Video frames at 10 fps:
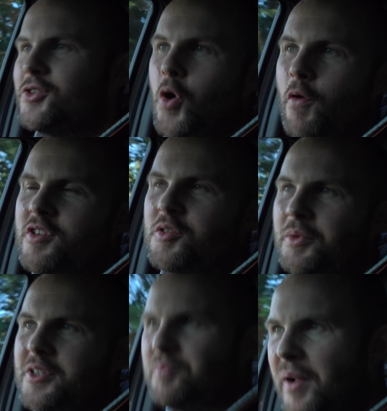
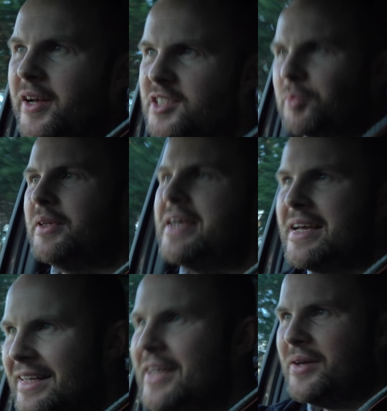comfortable as possible.
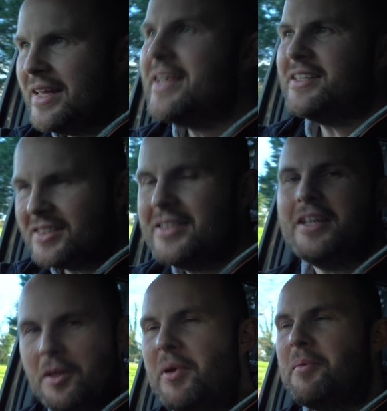Now, it is
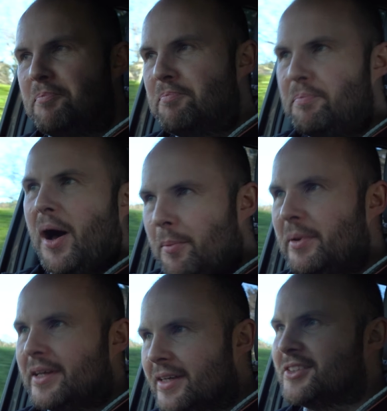still a bit
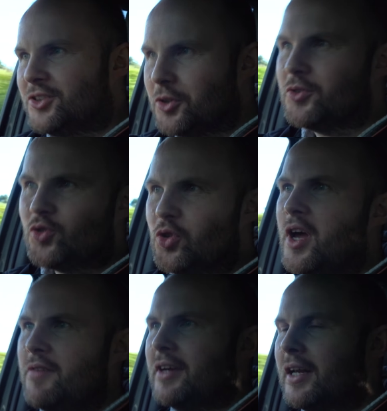bobbly as you're
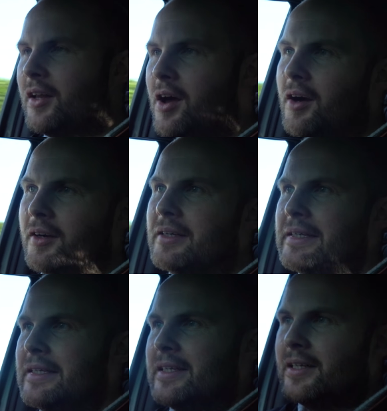driving along
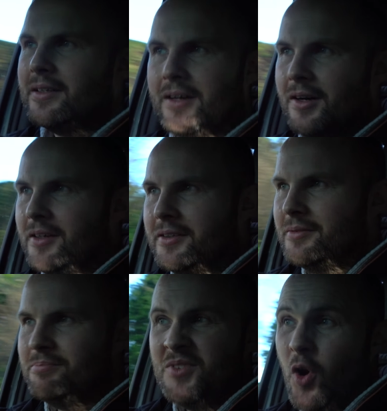
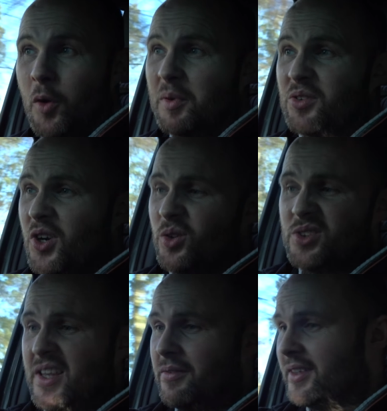on normal
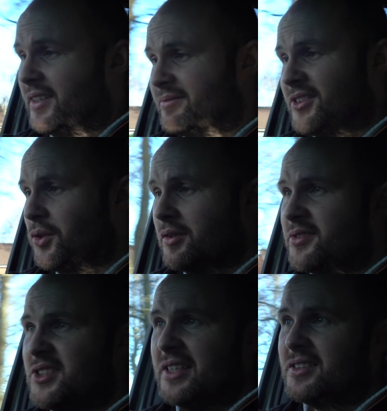roads, even at sort of
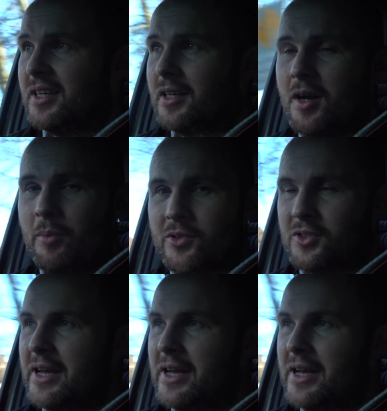60 kilometers an